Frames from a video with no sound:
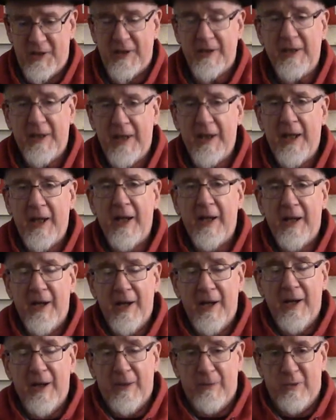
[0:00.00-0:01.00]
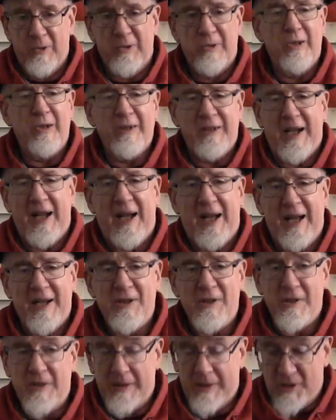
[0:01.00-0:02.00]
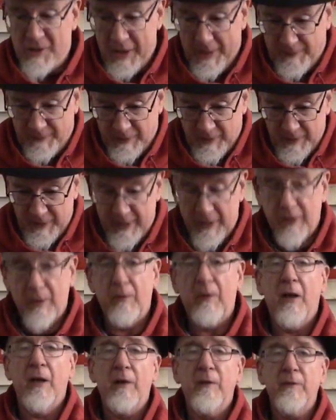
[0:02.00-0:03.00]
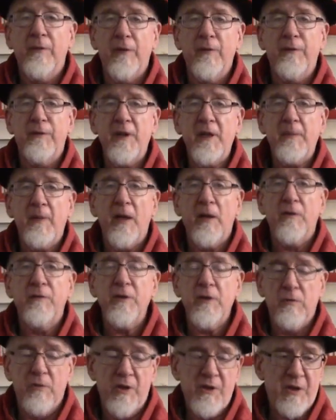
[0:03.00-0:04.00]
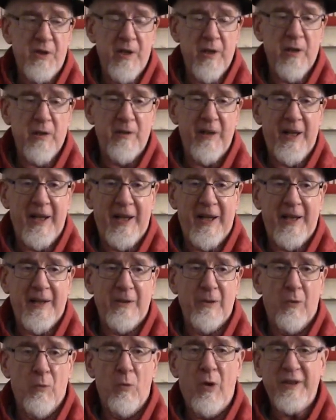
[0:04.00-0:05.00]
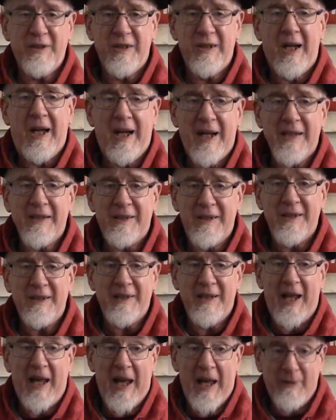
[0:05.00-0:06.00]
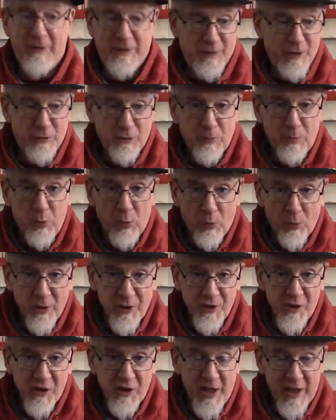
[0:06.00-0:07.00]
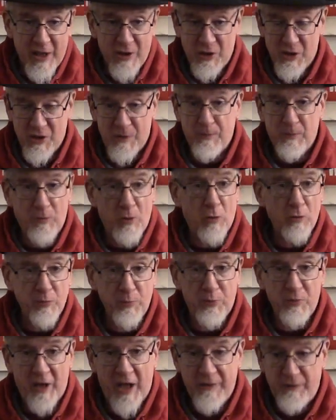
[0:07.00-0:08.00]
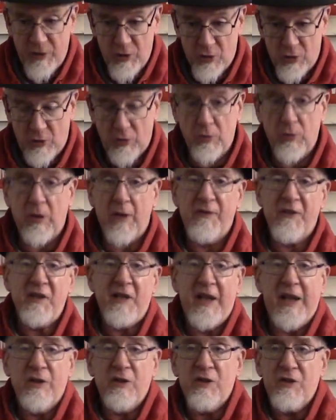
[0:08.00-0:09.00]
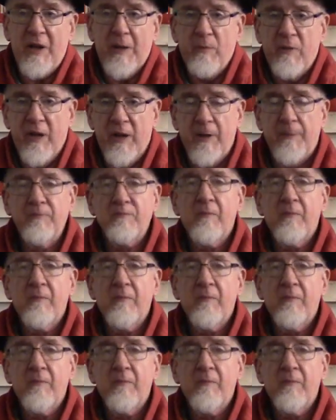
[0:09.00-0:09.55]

it, we're all guys except for, you know, our female viewers here, and what guy didn't have a little porn stash, his own private jerk-off stash somewhere?